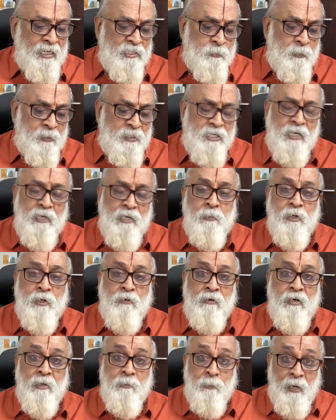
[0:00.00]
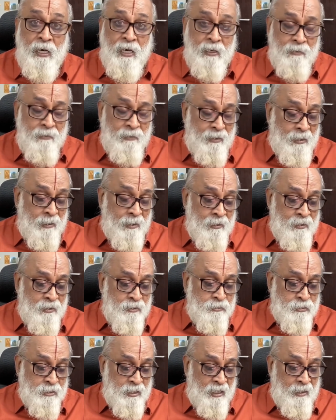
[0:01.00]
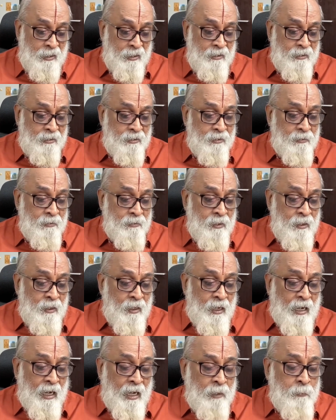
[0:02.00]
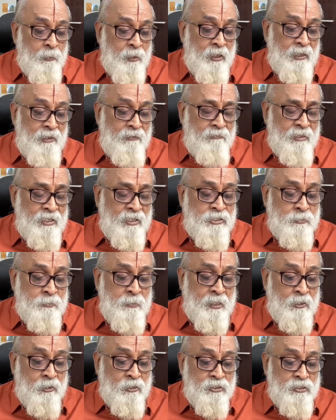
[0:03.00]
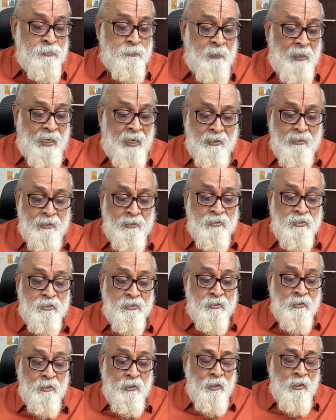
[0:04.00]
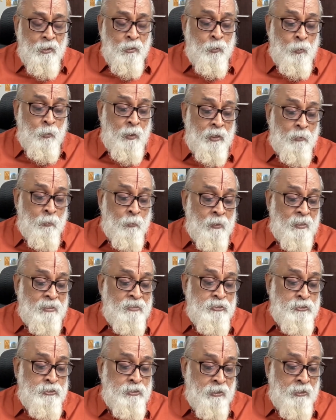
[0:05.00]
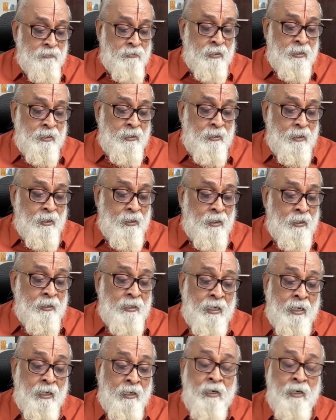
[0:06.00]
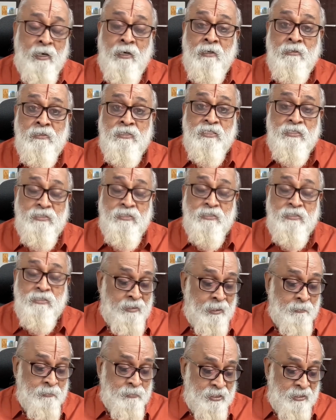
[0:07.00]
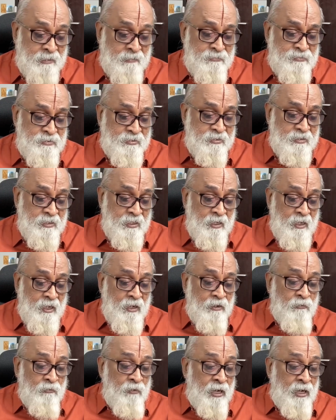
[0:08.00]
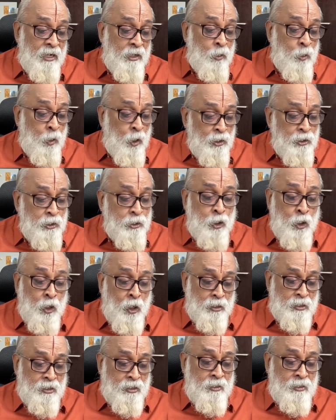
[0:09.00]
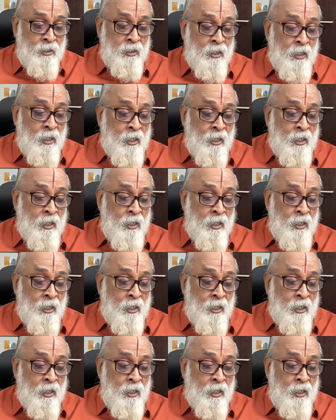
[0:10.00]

Especially between a parent and a child, I believe it's because parents who were once children and young adults themselves were not taught